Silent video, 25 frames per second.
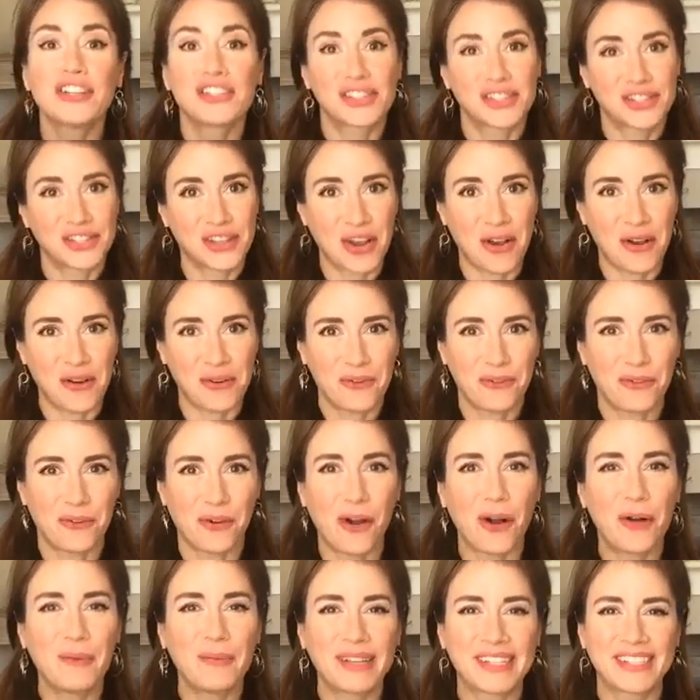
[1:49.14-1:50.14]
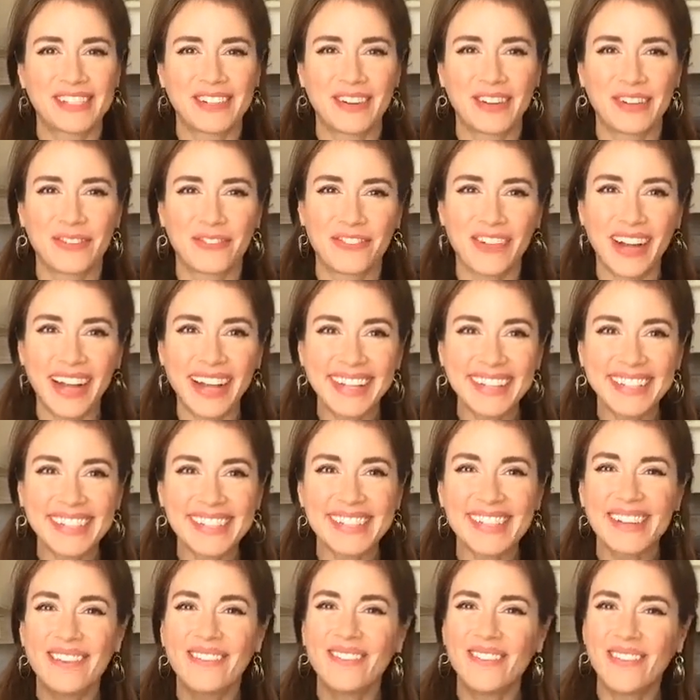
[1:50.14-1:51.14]
So, for all my student
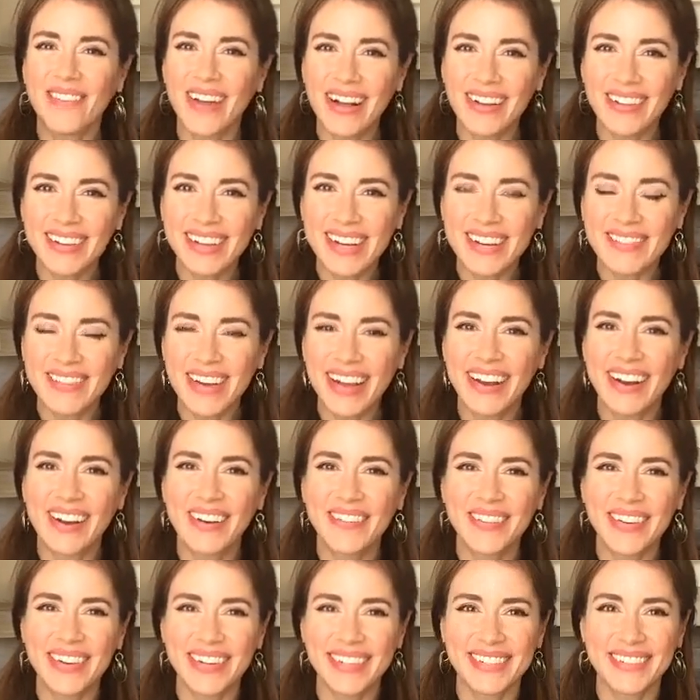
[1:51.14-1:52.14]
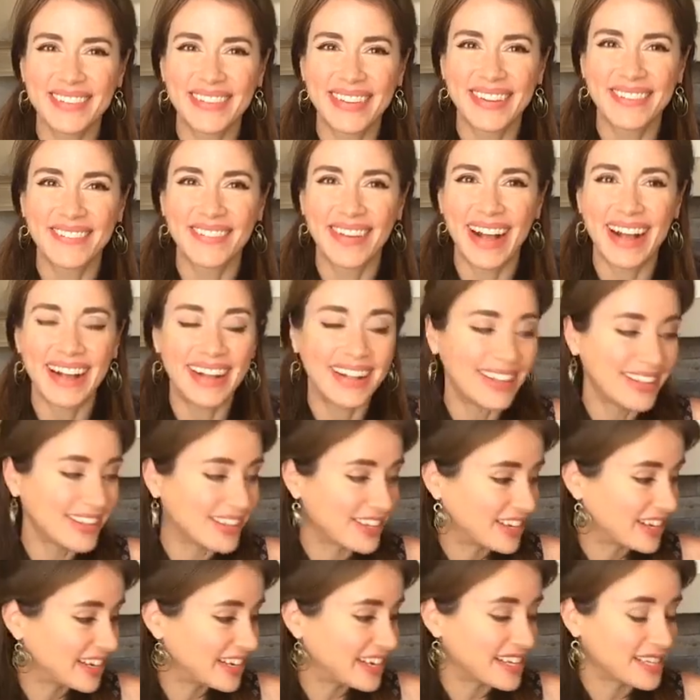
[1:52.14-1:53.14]
friends, welcome. I hope you're doing
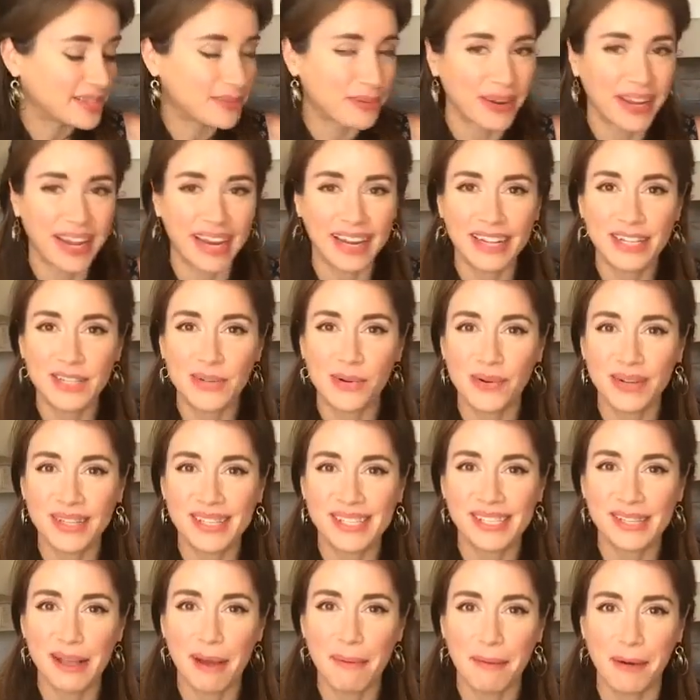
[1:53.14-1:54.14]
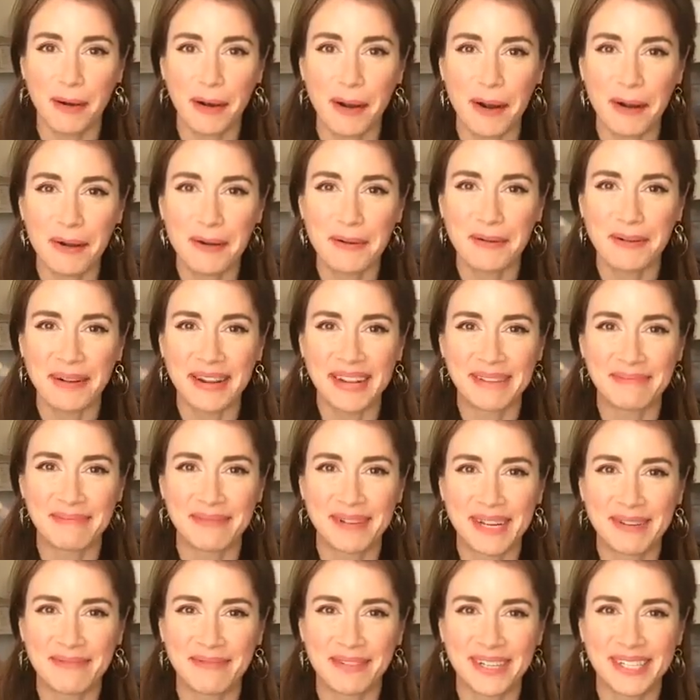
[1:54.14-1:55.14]
well. Goodness, we're getting towards summer, aren't we?
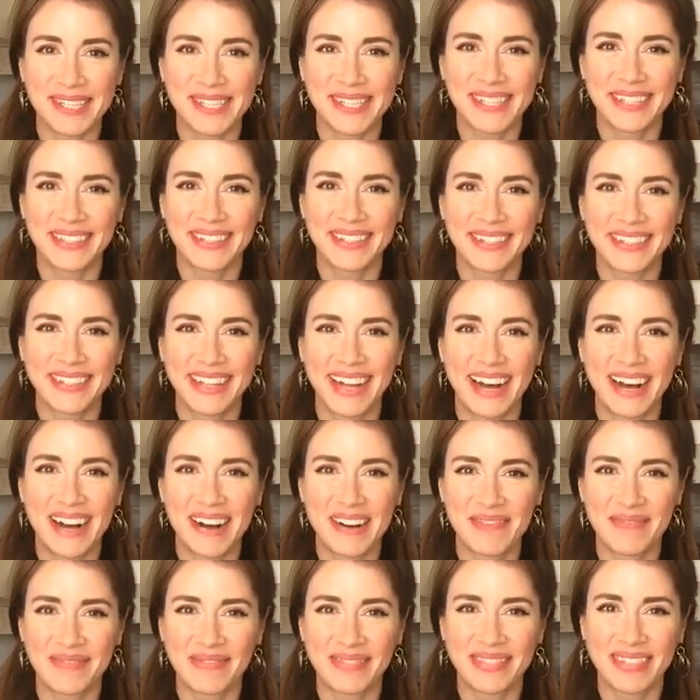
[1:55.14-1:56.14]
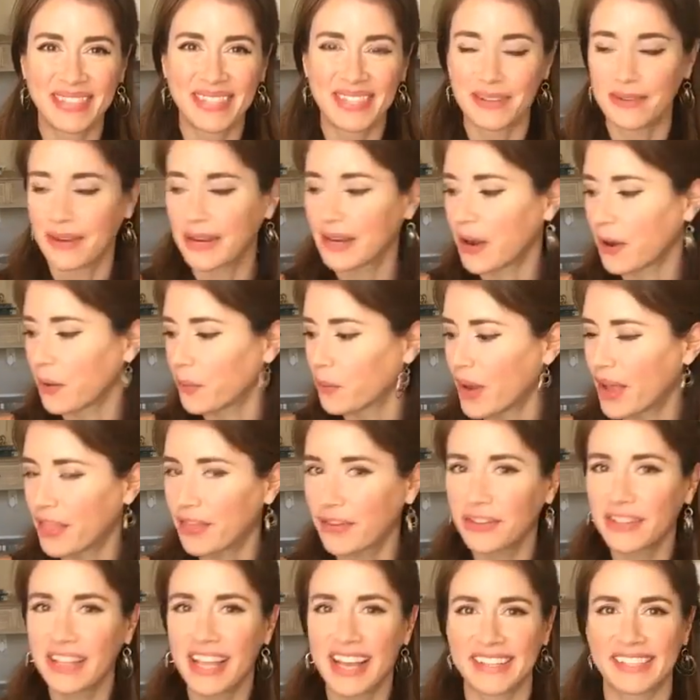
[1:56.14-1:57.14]
But we're still um, doing our
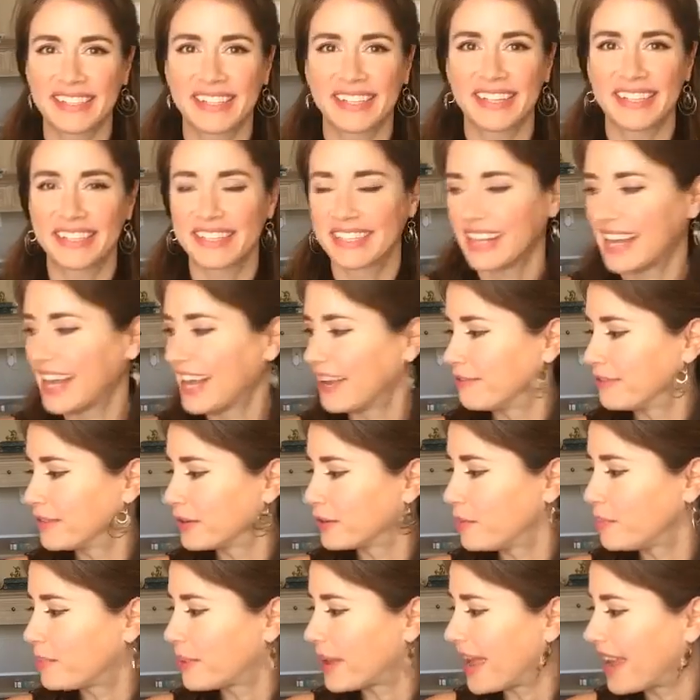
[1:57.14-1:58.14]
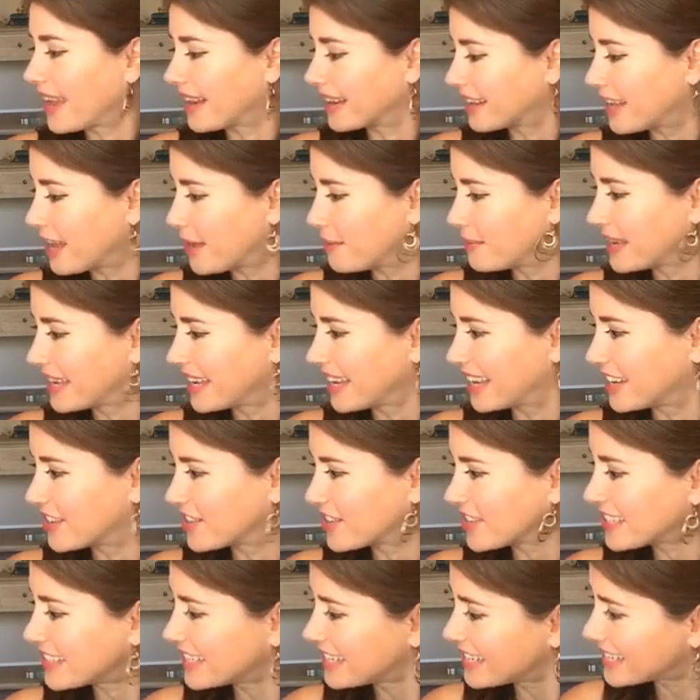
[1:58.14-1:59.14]
weather lessons, and I have little Ben coming in
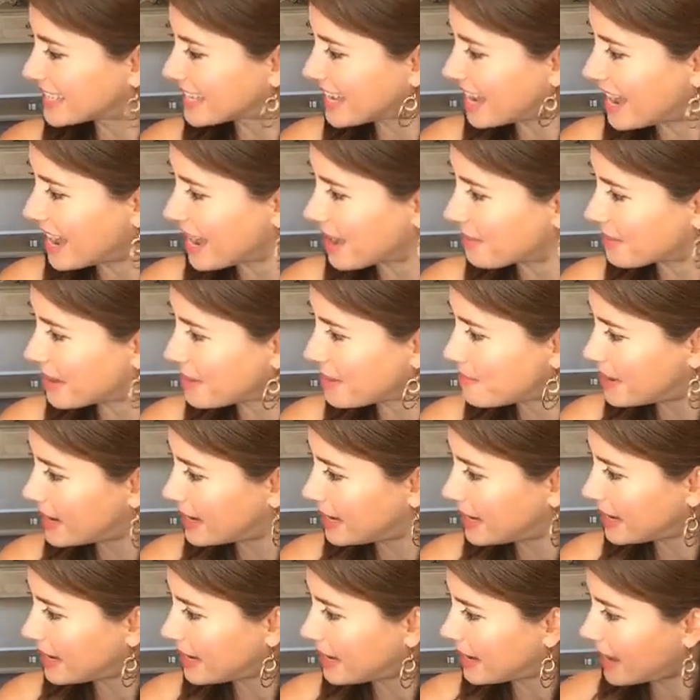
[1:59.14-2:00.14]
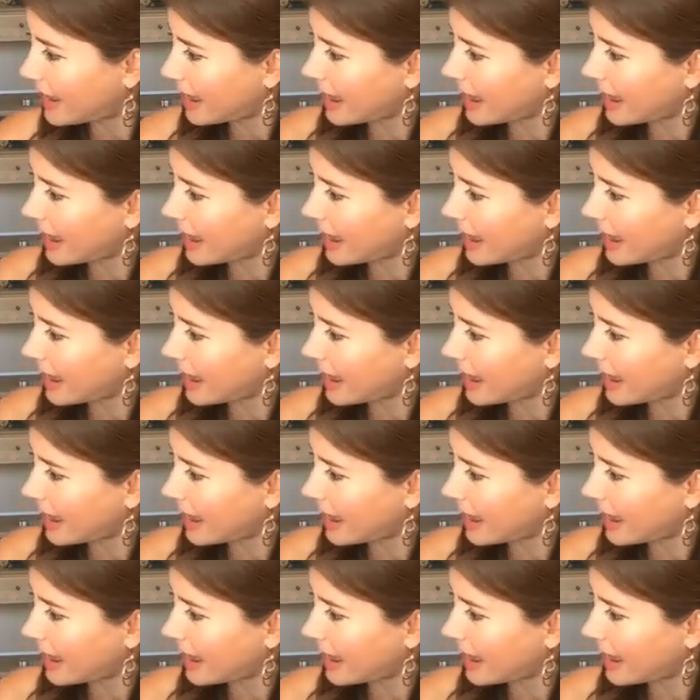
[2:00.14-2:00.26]
just in time. Hey, Benny.